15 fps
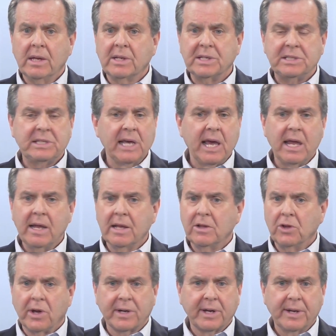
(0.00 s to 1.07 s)
to say,
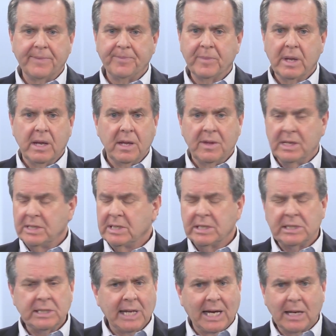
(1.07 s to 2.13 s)
look, this
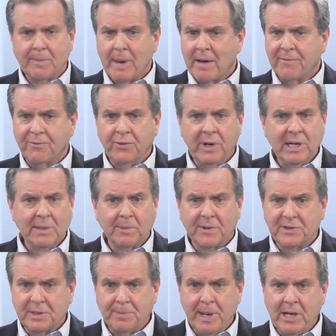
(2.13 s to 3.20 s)
is not about freedom
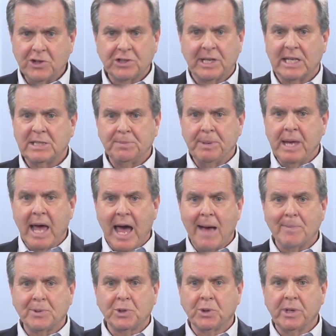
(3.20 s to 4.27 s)
of speech. Let's be
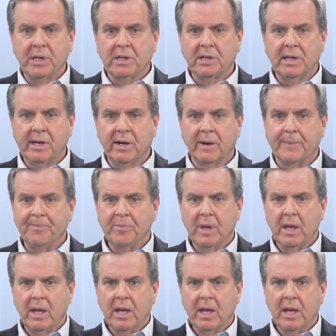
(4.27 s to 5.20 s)
absolutely clear,